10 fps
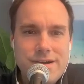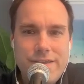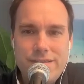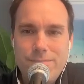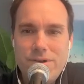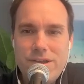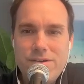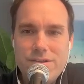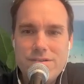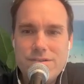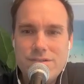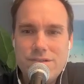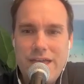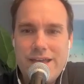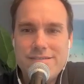that's a pretty good
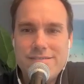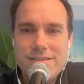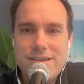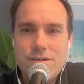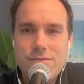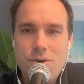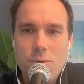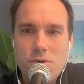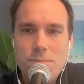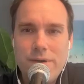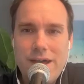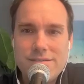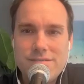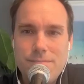legacy there of quarterbacks,